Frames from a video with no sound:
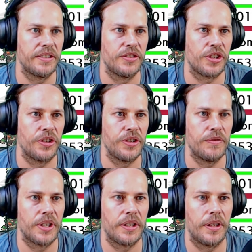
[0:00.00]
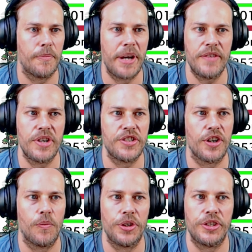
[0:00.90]
show you that the main reason I
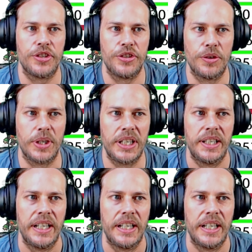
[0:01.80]
wanted to do it